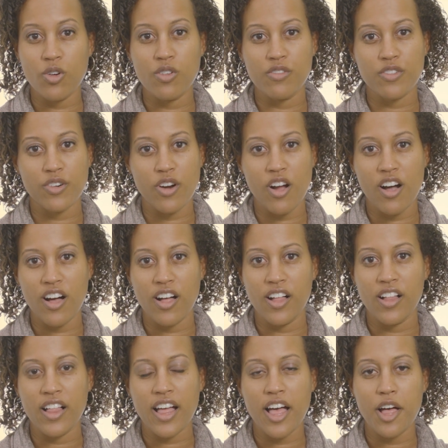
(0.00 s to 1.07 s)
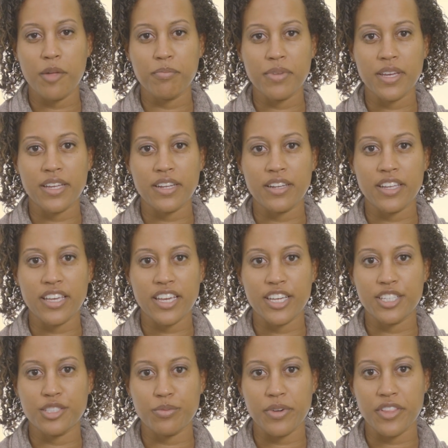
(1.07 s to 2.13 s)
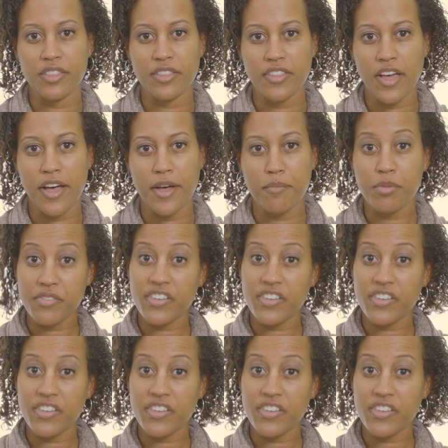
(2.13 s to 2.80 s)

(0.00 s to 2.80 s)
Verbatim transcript: overall helping kids with uh,